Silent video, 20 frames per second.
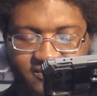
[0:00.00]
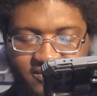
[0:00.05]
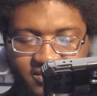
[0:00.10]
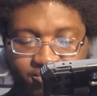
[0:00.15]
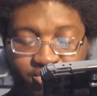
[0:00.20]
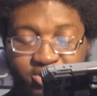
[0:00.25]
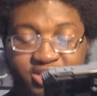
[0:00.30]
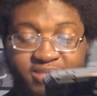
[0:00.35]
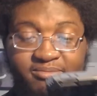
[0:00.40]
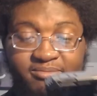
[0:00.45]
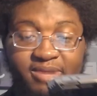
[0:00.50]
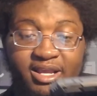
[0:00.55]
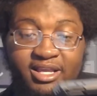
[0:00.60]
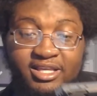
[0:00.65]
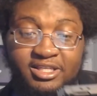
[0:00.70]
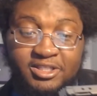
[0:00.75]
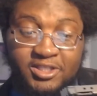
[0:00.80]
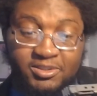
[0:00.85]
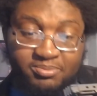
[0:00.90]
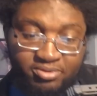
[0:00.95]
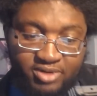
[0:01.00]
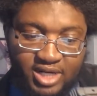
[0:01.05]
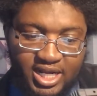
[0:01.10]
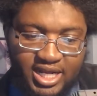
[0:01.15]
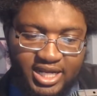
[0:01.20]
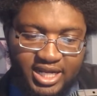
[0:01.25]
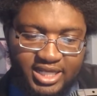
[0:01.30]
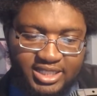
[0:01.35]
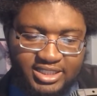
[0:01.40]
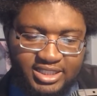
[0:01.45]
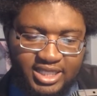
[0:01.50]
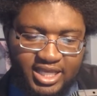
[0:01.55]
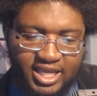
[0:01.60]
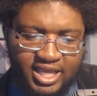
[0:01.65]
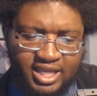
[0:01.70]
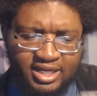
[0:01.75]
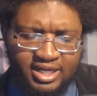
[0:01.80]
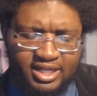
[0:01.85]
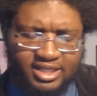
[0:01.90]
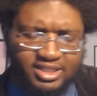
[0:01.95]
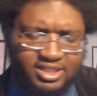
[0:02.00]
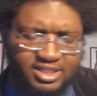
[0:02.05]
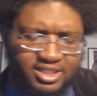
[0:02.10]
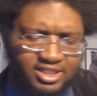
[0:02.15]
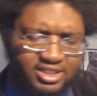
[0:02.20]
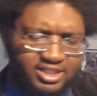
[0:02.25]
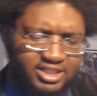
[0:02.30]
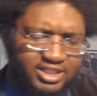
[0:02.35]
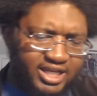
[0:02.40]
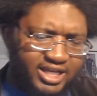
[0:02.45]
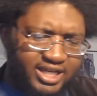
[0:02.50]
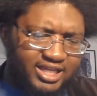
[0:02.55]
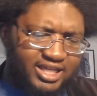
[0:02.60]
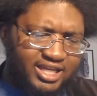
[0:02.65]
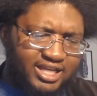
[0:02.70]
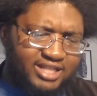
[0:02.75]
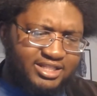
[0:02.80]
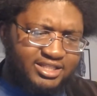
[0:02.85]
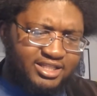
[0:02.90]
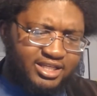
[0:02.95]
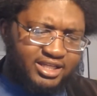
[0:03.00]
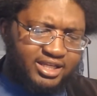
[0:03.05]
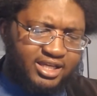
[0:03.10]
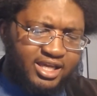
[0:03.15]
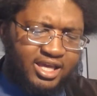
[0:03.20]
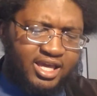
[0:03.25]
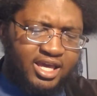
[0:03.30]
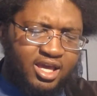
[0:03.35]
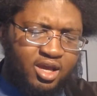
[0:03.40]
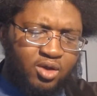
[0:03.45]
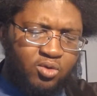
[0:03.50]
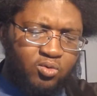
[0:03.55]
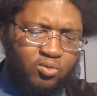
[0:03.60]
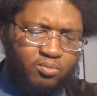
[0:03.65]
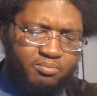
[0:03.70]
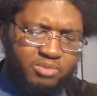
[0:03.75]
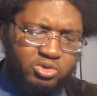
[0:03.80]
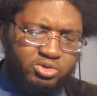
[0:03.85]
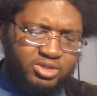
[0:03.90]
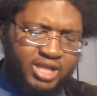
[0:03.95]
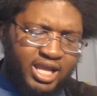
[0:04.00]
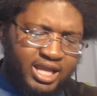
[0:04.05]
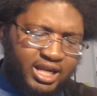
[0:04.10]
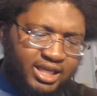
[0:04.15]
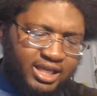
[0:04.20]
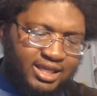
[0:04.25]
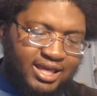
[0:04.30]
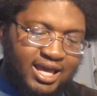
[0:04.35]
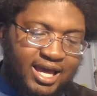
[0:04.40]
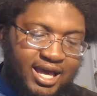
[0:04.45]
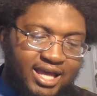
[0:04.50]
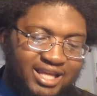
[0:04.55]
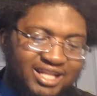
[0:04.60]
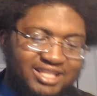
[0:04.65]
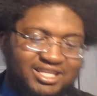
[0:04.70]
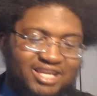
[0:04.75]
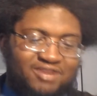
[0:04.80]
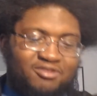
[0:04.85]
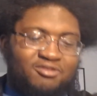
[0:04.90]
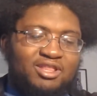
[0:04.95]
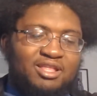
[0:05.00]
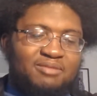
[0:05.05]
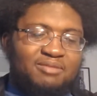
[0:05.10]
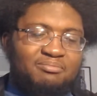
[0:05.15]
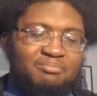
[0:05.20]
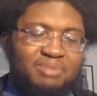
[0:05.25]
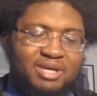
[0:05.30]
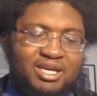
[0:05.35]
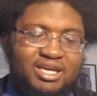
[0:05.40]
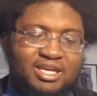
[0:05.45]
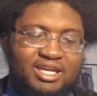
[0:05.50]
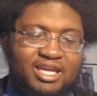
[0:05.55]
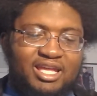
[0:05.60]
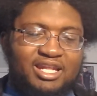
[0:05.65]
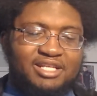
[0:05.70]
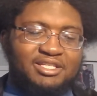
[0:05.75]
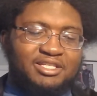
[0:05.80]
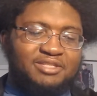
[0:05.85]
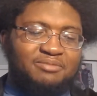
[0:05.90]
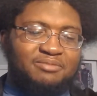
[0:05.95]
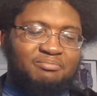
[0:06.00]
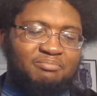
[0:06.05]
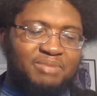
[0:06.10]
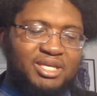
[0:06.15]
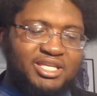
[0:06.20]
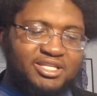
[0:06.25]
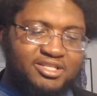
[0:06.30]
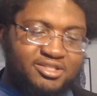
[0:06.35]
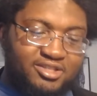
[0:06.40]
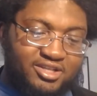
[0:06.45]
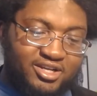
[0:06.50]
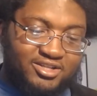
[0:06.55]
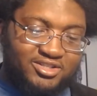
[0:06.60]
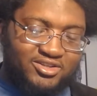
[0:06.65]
President Mike is surprised, and this is gigantic mutated guy that's like really big, and it says Meat Seal.